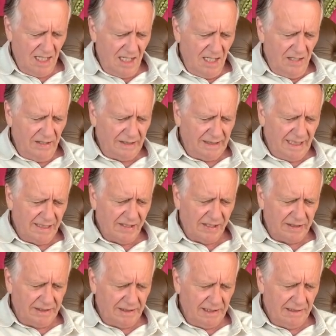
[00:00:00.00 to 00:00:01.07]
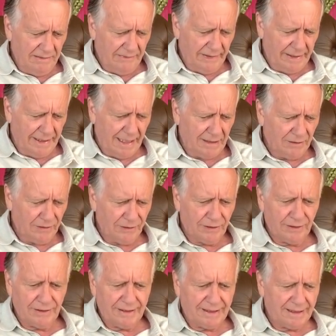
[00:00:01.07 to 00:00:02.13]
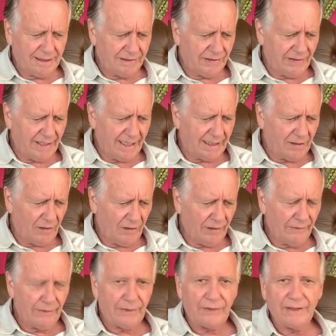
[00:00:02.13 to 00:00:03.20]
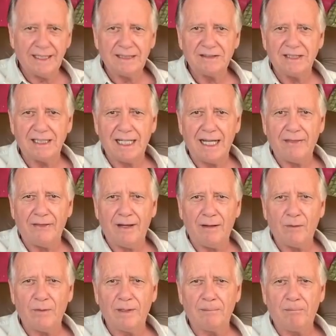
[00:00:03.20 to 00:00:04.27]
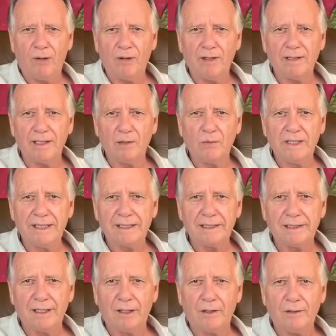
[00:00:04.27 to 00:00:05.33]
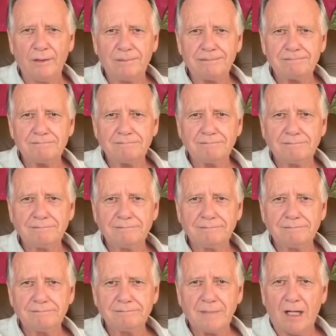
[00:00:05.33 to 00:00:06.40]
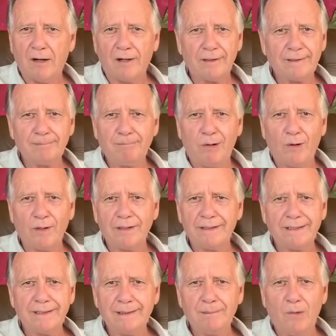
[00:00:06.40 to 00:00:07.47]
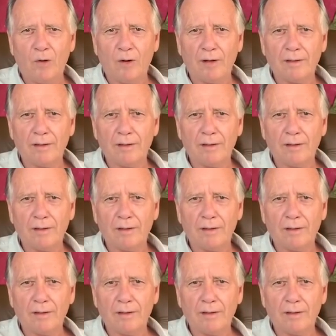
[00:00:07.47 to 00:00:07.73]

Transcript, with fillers: The lesson that I learned is that all of the things that I thought were important a week ago aren't important anymore.